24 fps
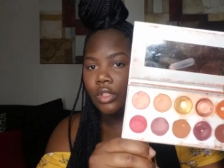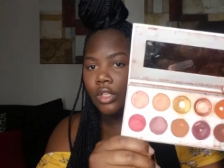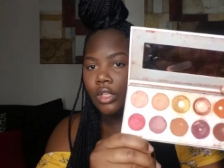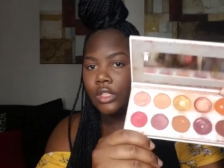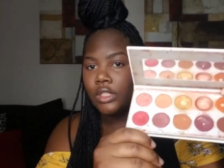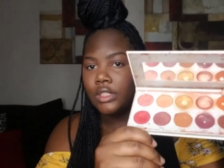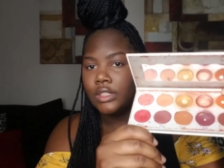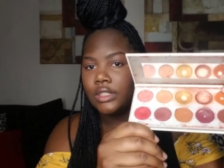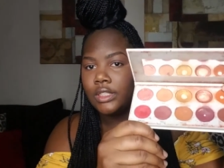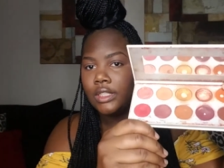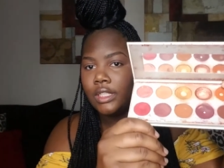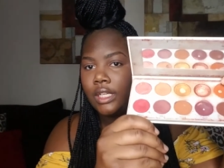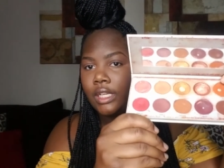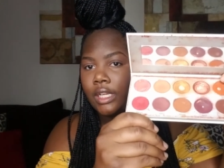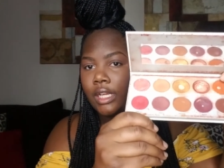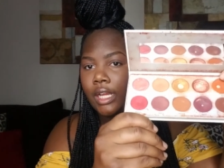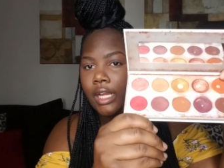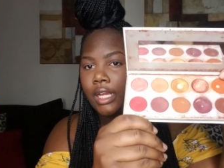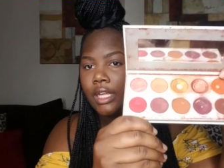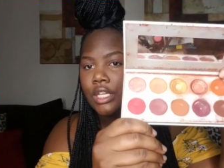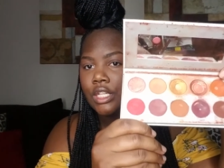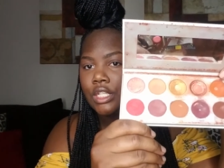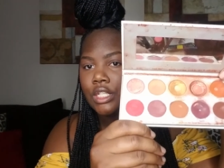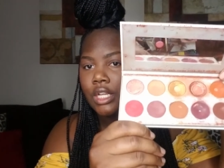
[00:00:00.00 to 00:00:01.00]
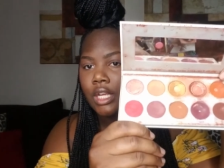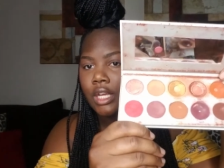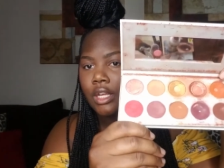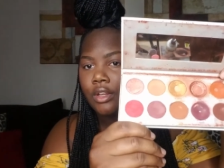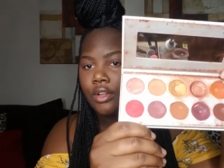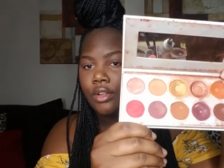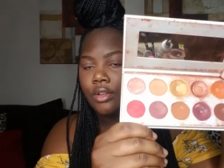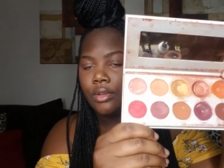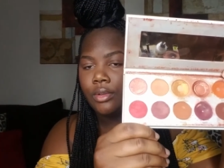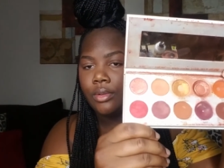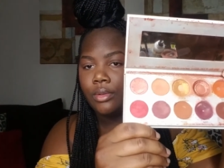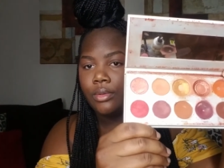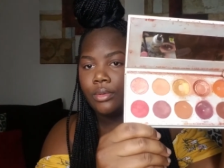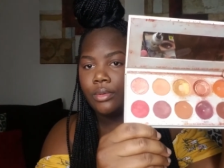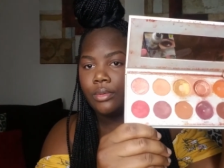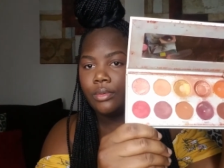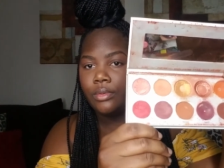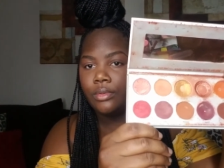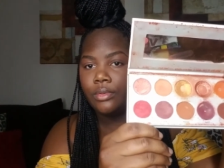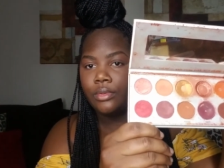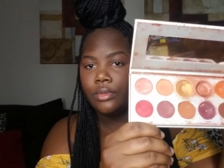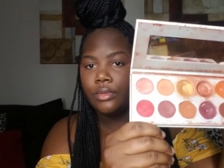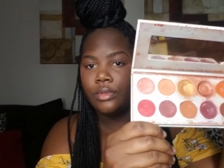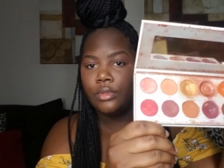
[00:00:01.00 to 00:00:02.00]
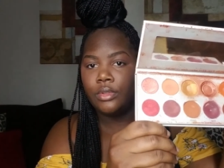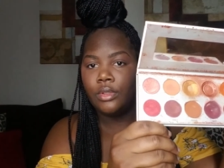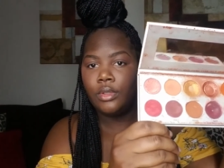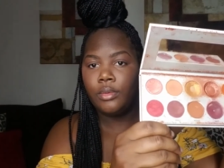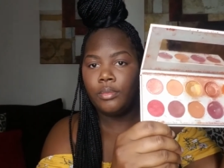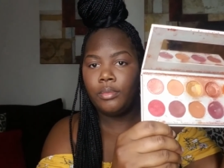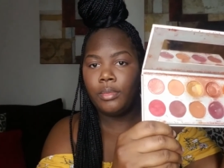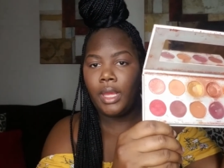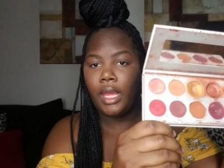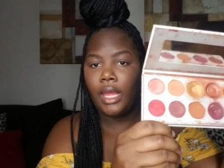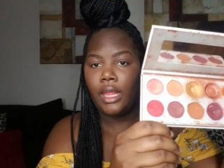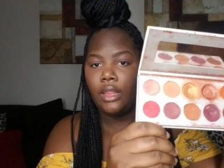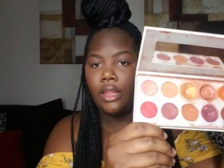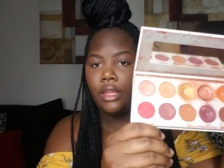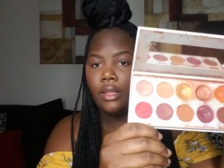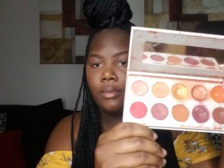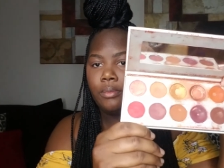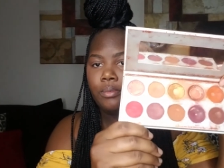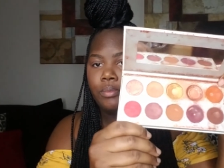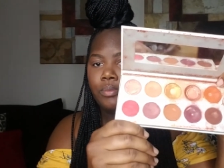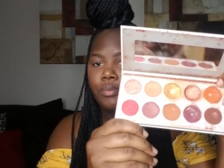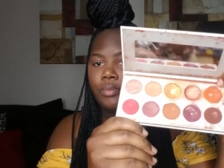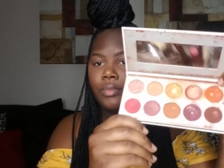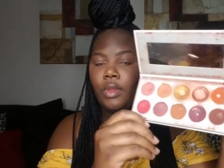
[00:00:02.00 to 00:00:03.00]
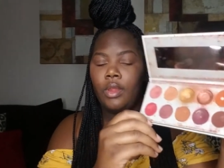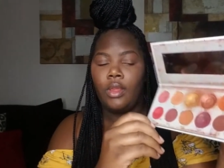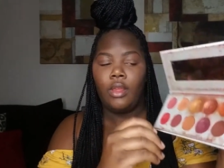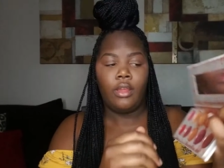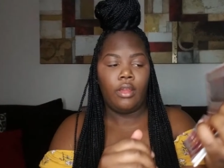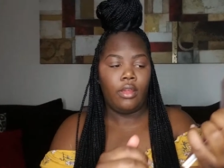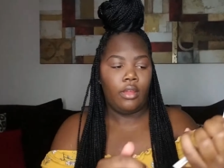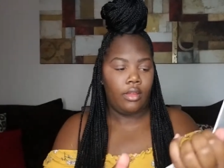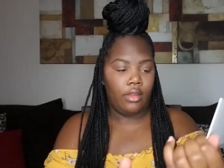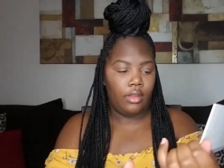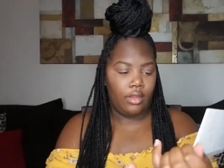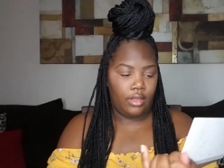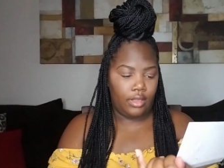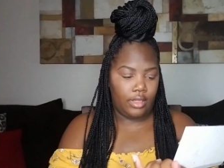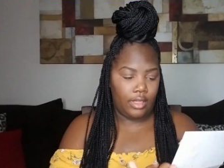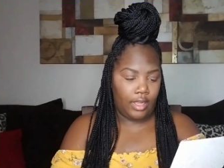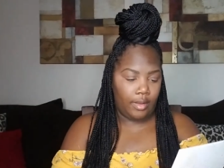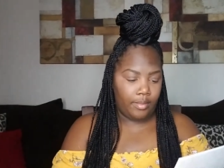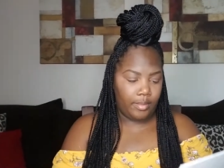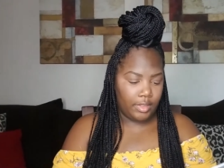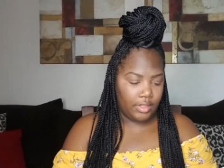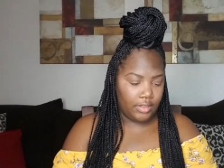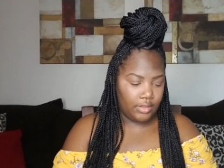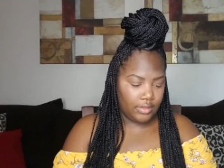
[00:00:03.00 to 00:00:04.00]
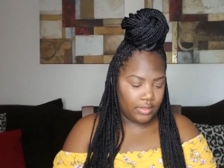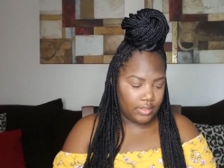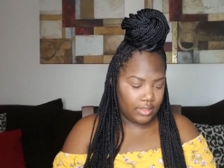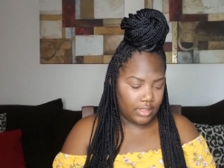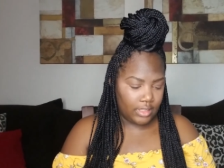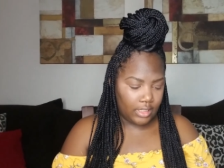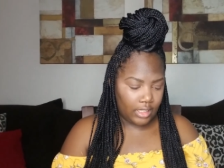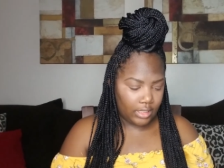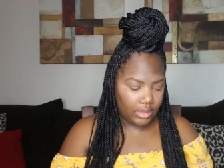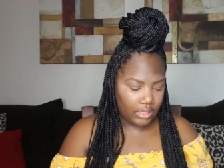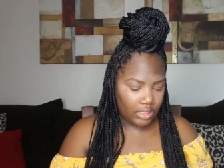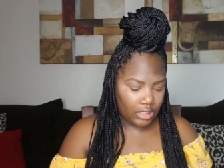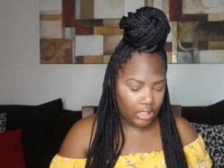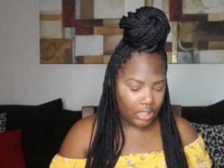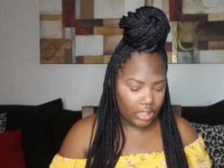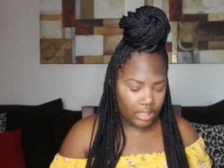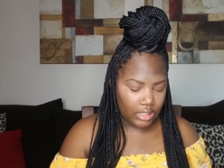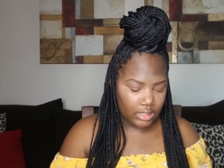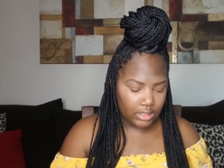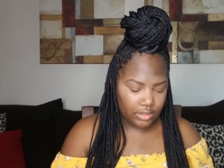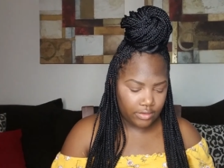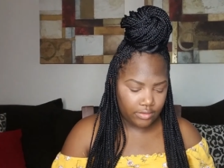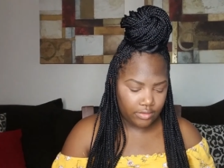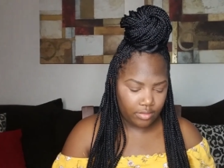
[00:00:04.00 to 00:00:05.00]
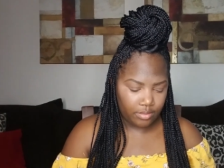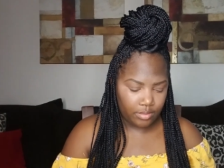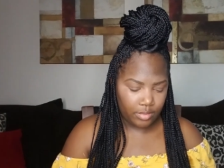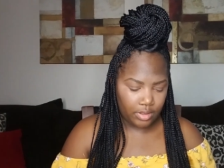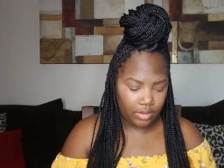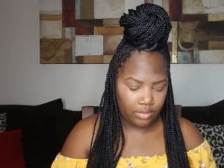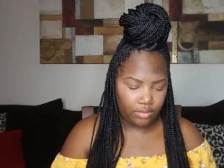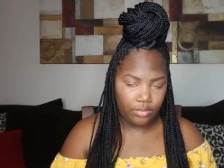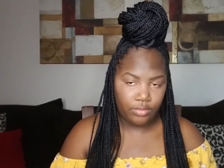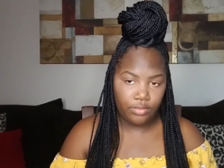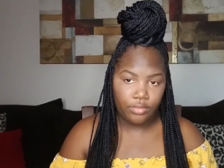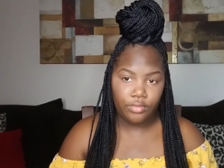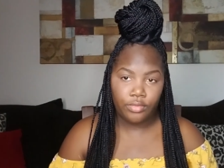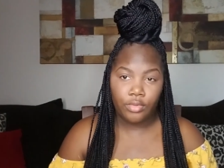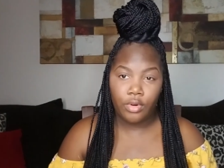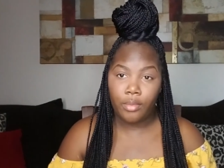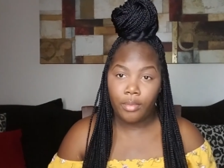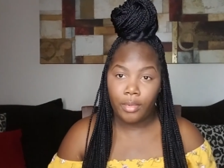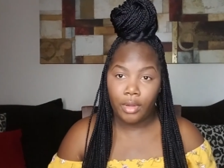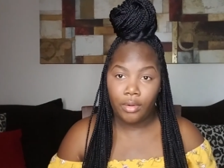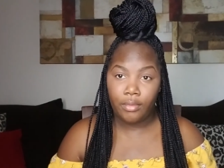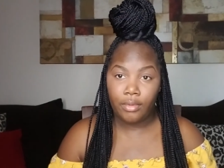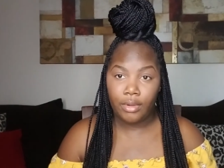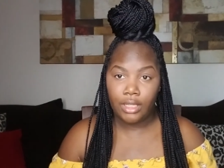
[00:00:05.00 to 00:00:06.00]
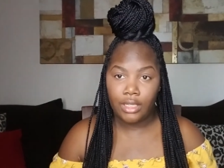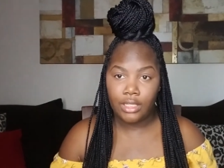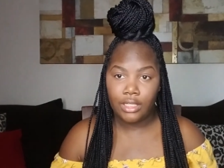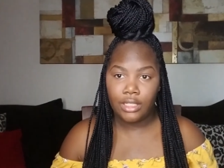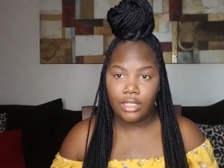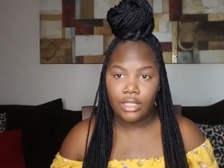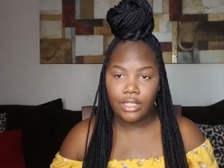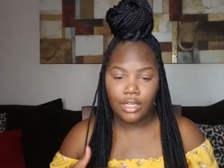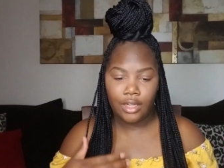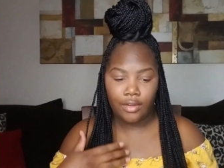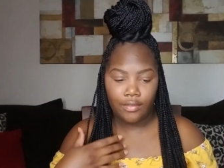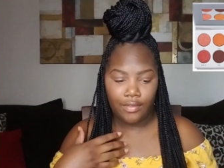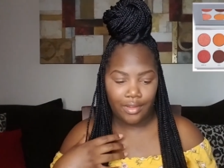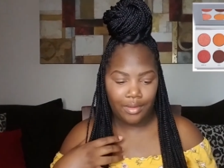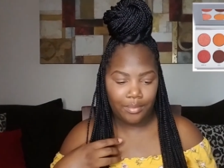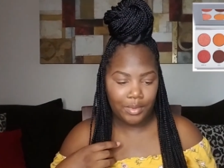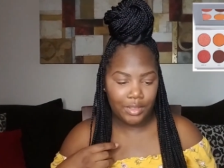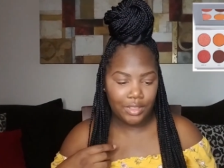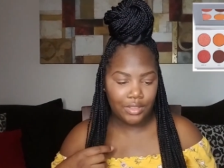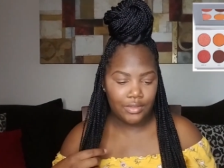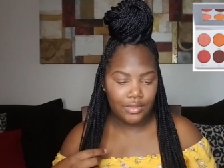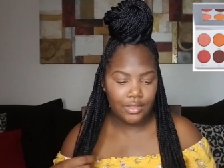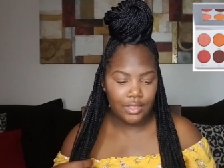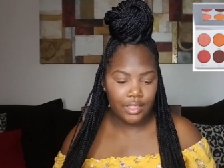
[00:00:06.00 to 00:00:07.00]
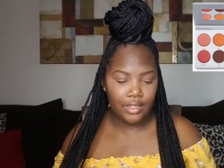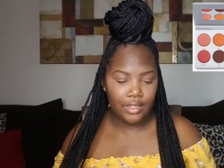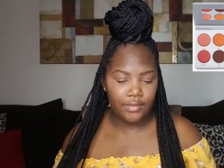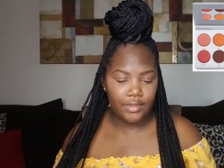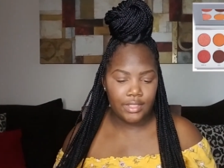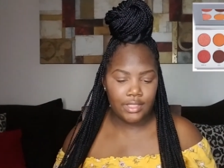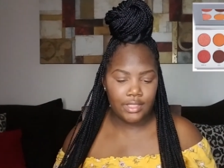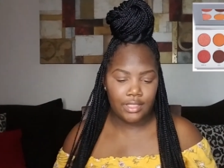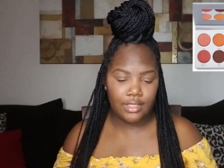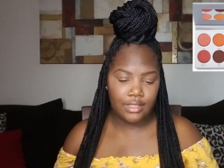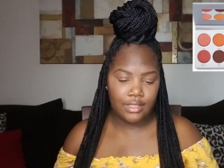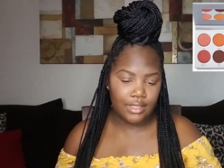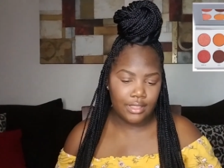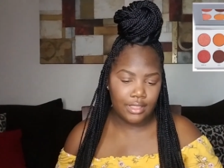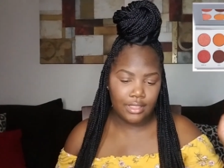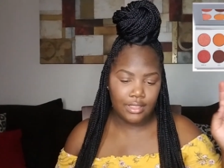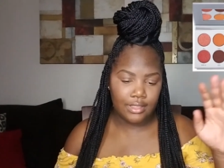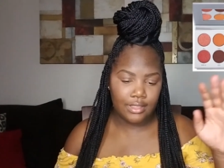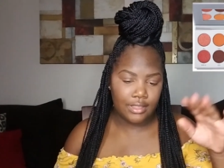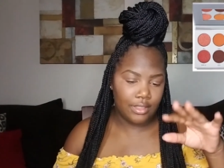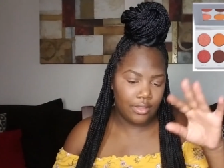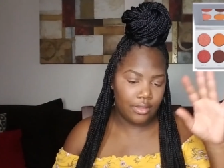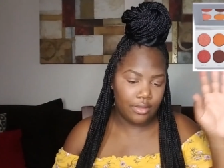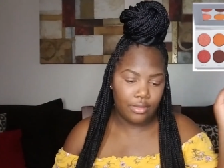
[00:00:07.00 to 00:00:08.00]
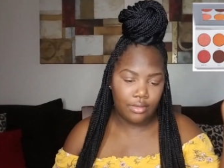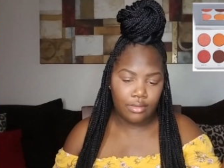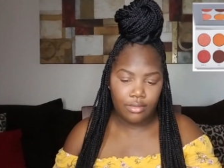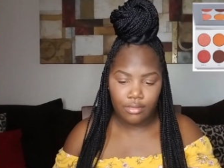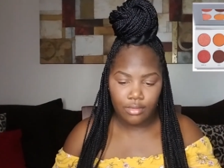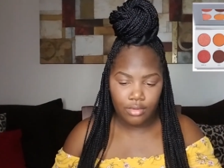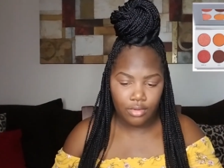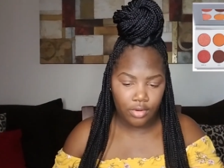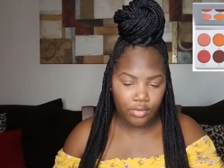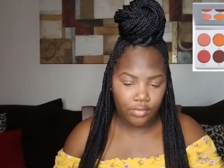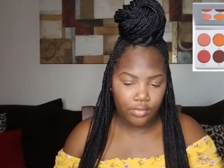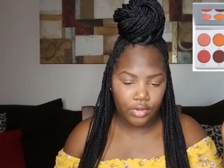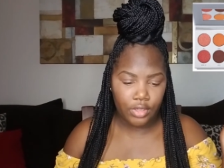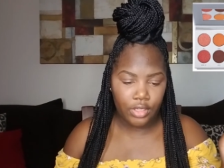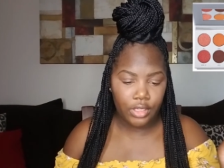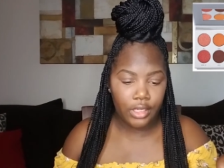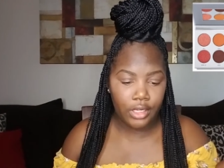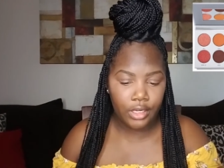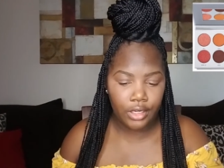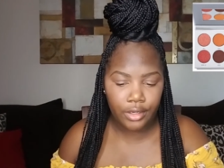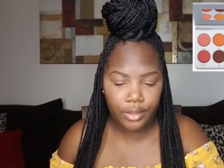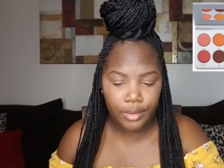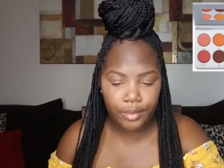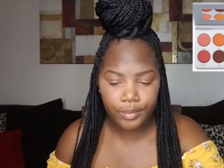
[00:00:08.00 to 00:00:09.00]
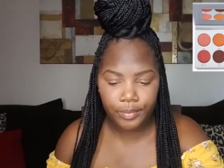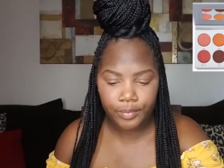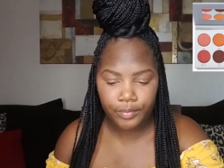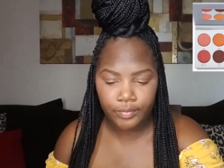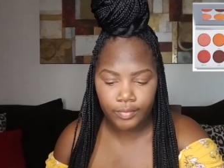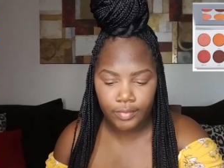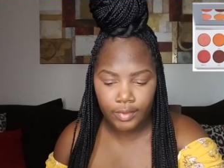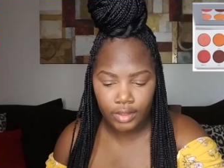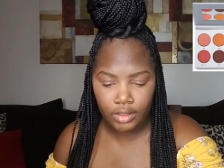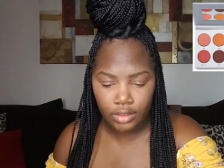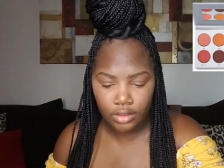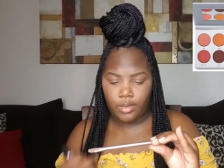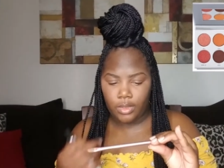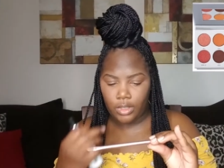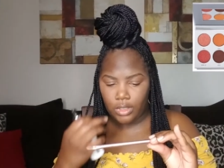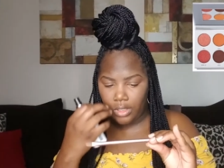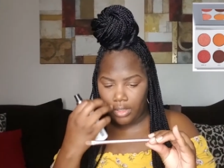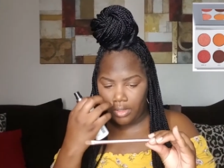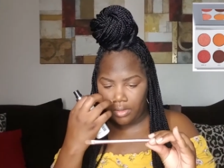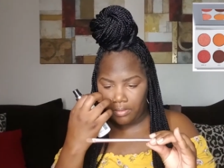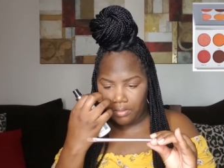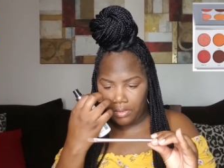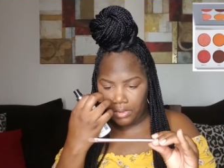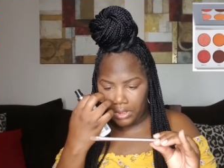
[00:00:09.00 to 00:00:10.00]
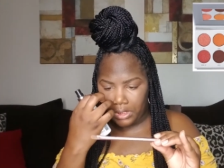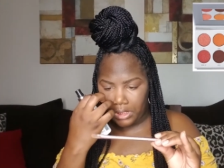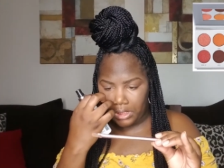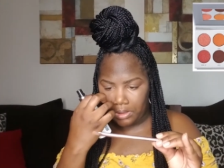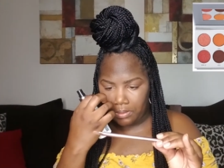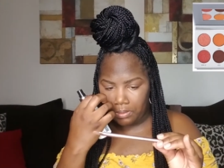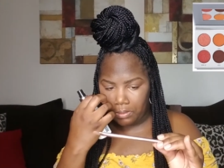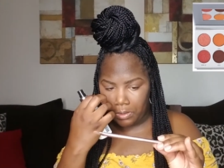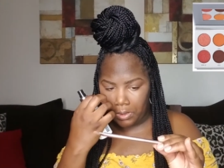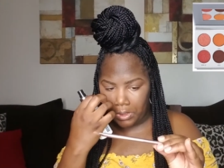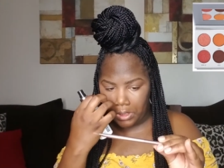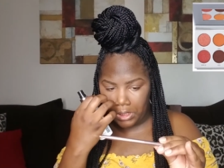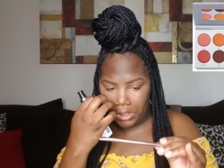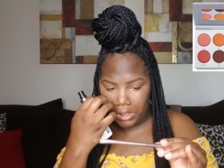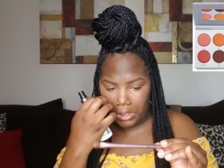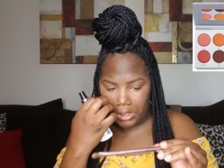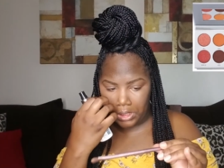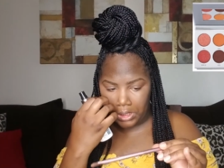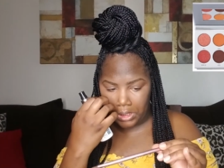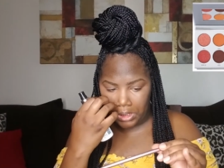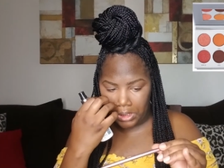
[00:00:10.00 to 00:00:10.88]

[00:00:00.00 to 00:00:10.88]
I can see that eyeshadow palette. And I've been using, I think I got this from my wedding, and I've been using it ever since then, so over a year. I'm gonna go in with this brush.